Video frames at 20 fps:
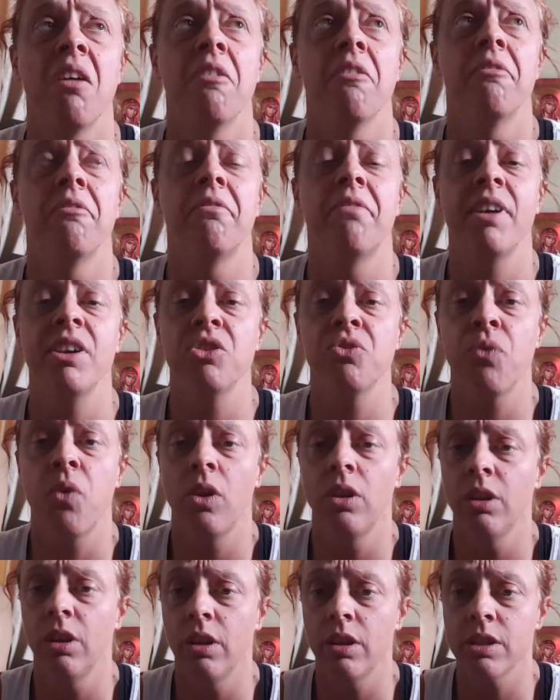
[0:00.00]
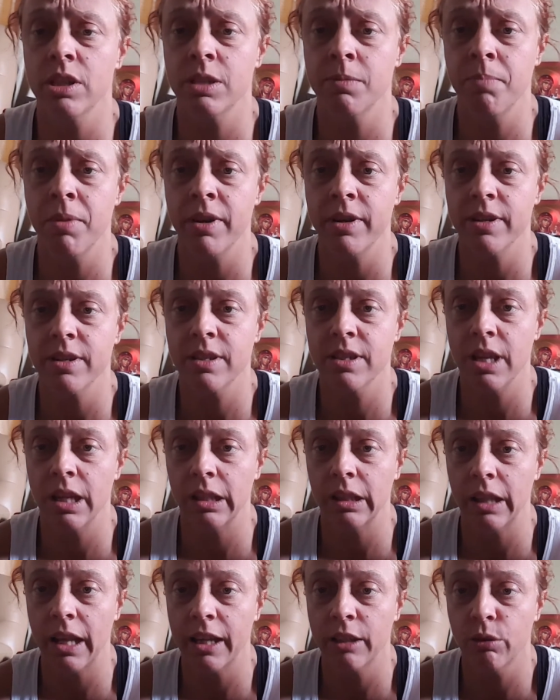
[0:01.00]
vengeful little spirits
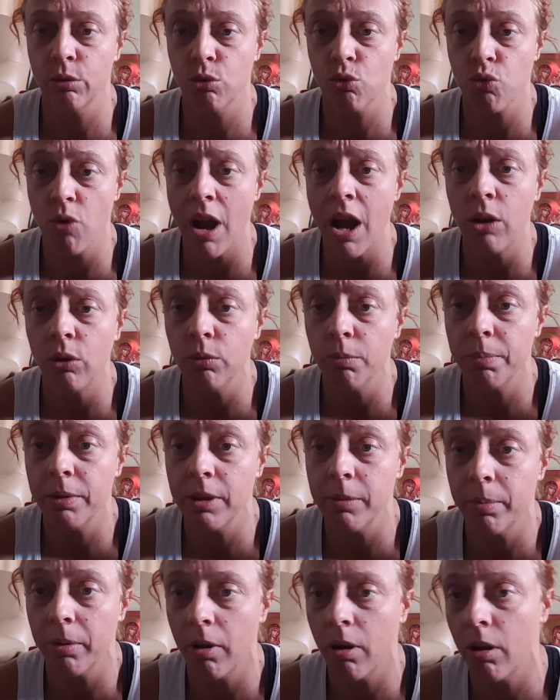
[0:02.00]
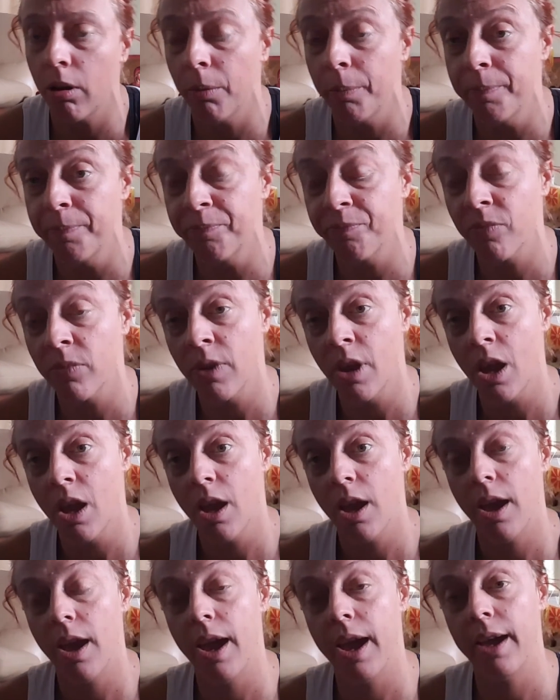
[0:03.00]
that like to drown people
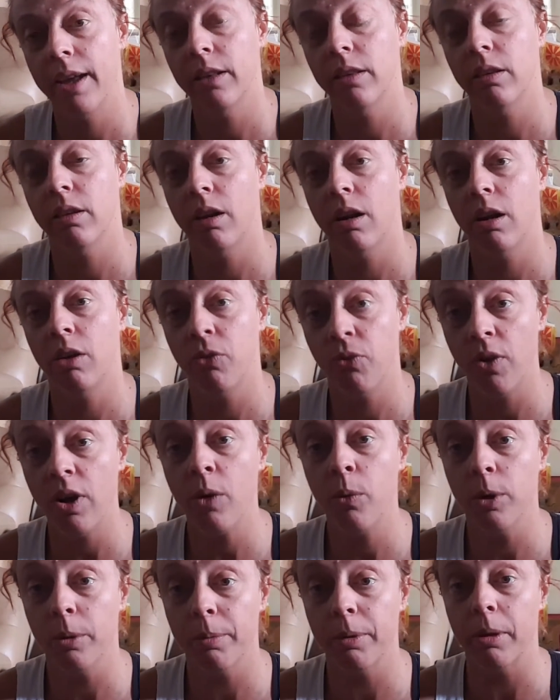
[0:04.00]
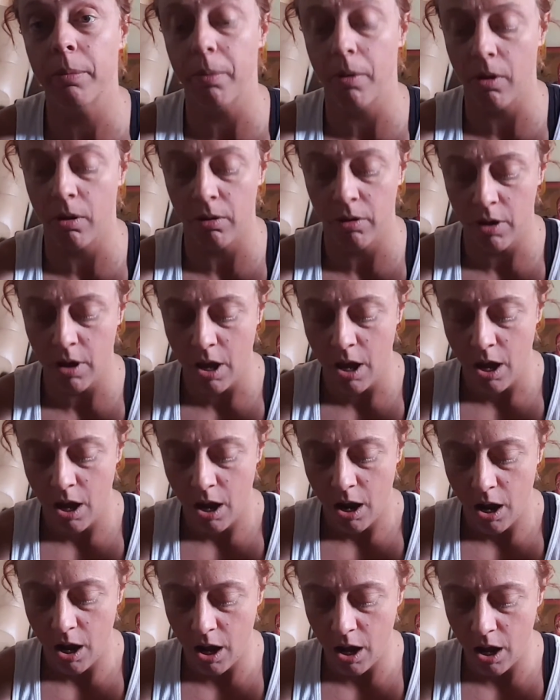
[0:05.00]
and fuck with people.
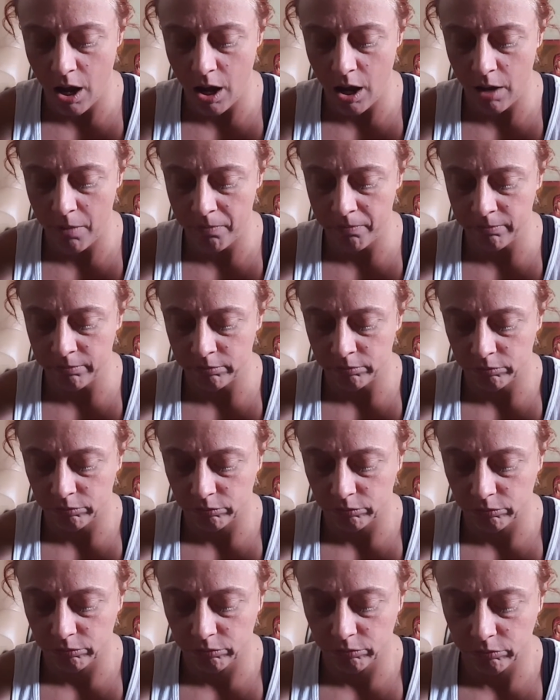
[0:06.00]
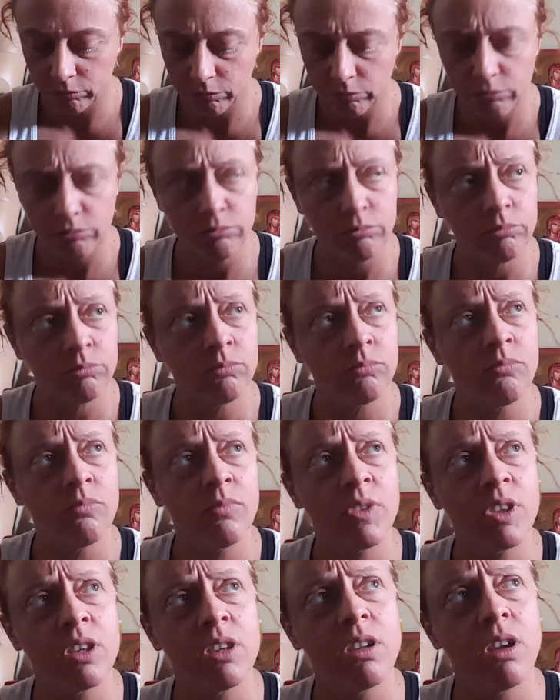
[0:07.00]
Um,
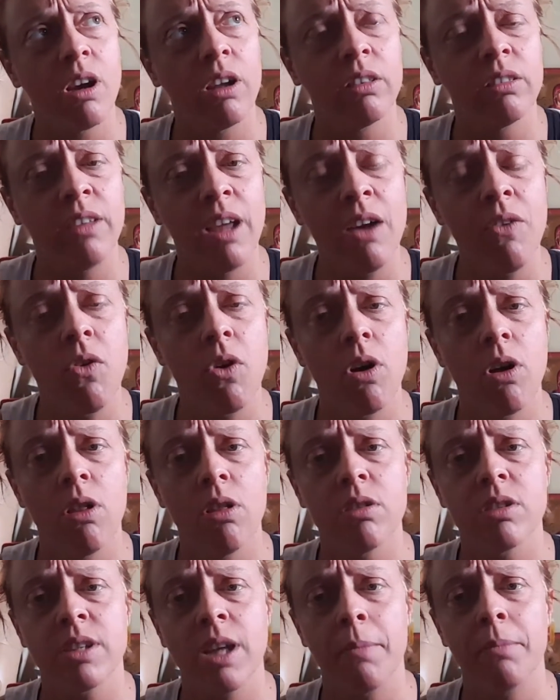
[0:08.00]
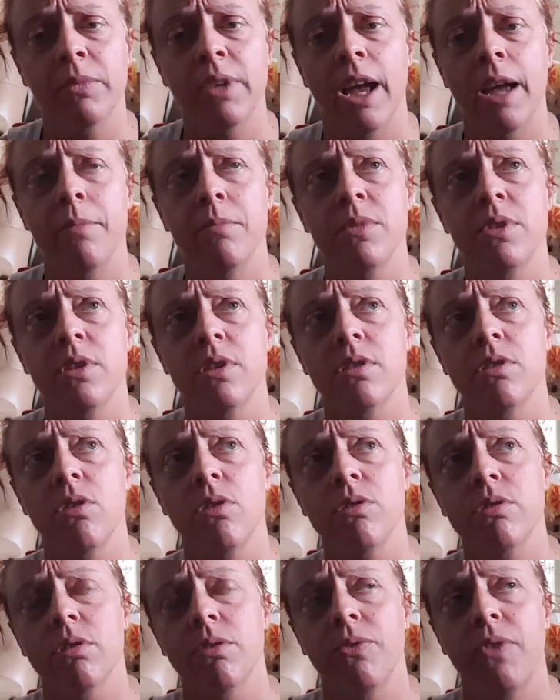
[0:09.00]
the devil sometimes is
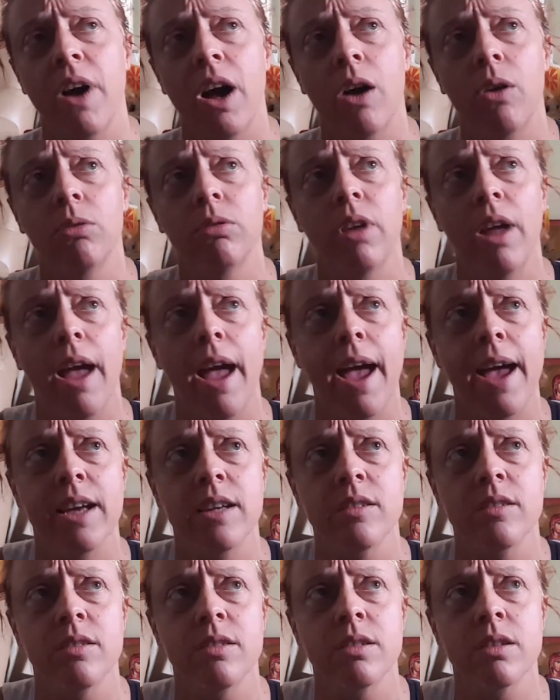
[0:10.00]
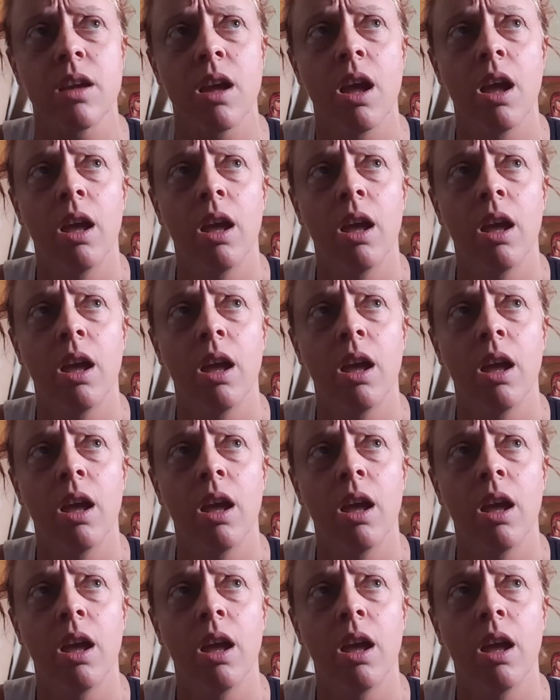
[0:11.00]
also found as